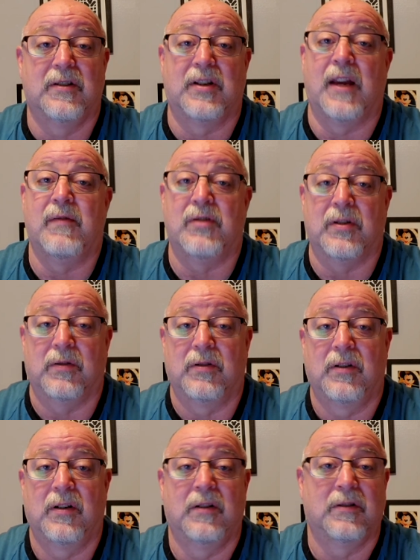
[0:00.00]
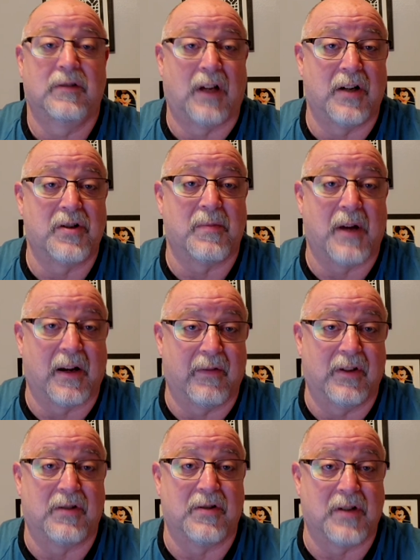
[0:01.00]
saves you large amount
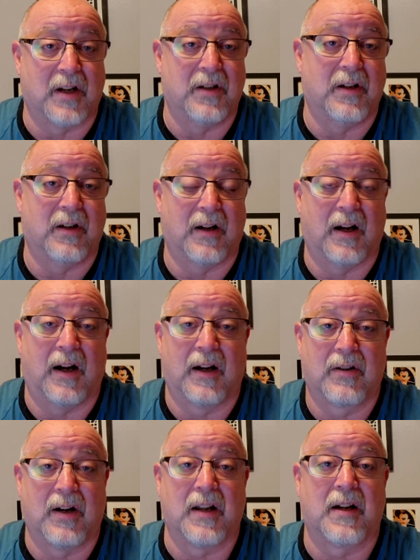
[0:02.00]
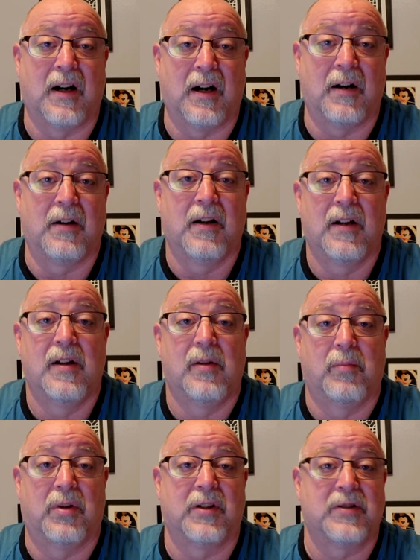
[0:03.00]
of interest on your credit card.
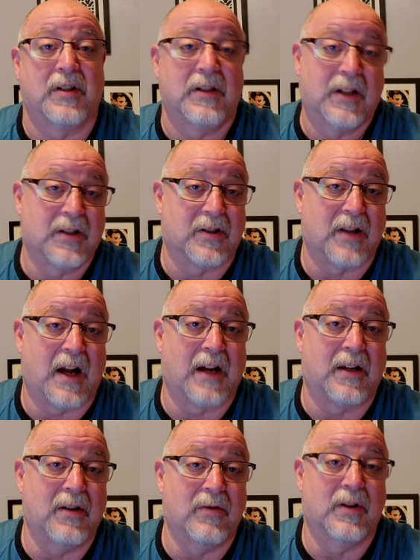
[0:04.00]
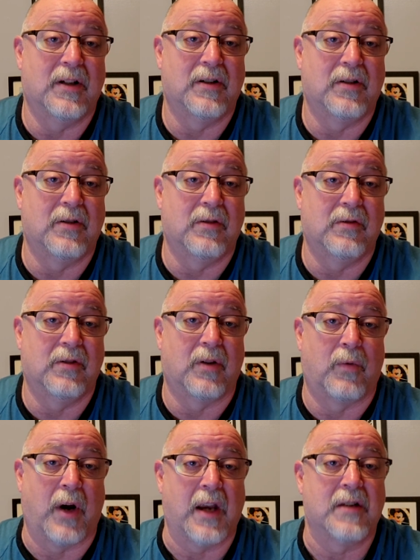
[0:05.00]
Plus, it does lock you into
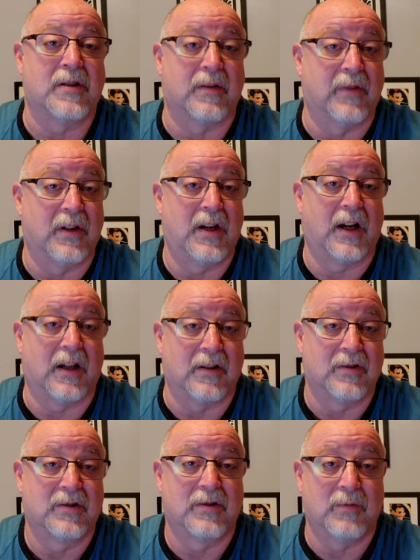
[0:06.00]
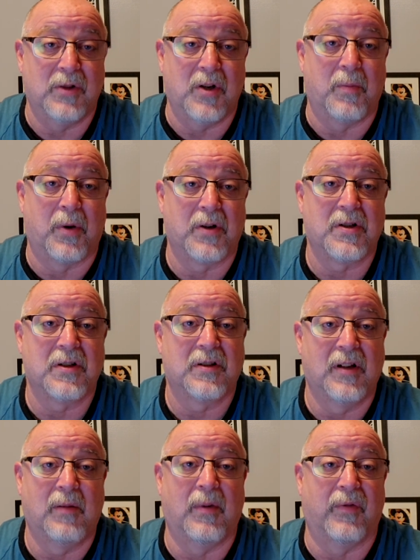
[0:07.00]
the rates of the tickets when you purchase
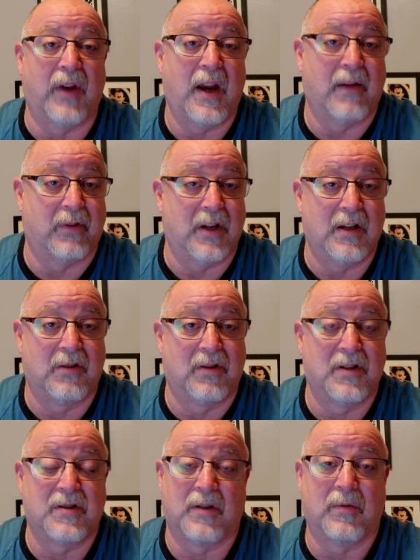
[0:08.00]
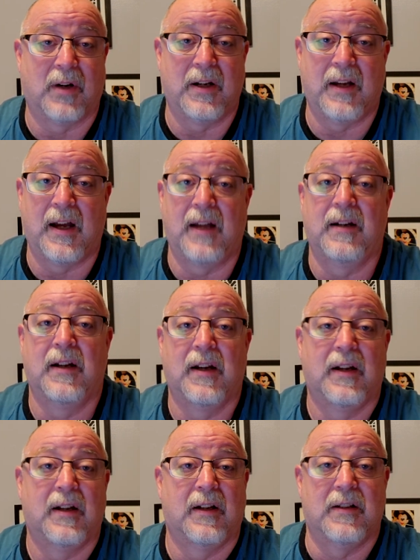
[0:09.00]
them. If they have an increase or whatnot,
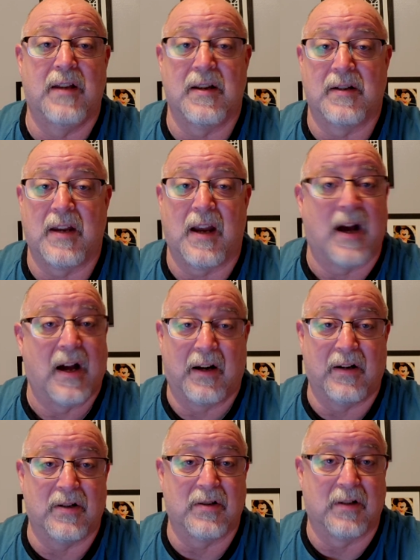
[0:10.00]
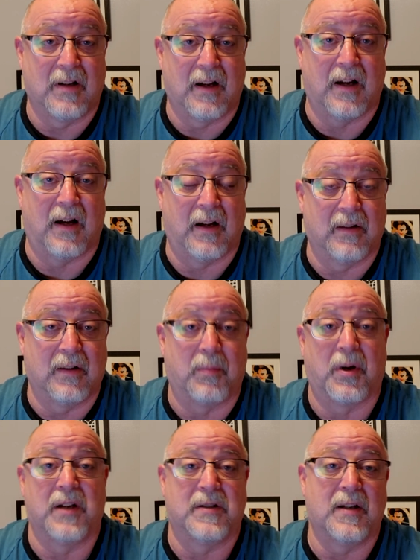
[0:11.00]
Disney honors the
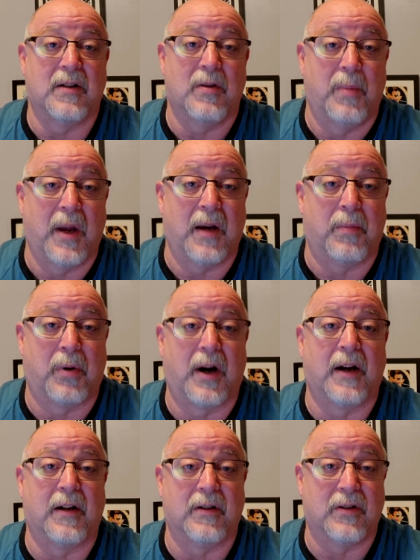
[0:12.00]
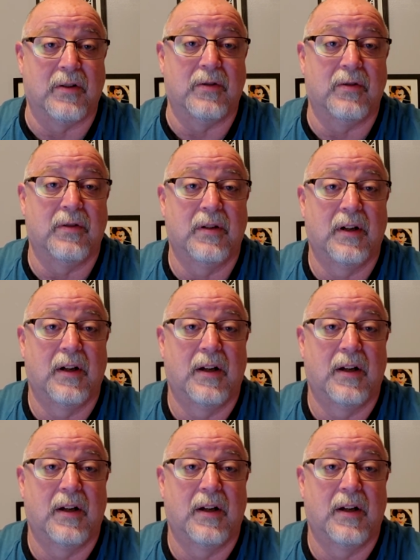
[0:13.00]
price that you paid prior to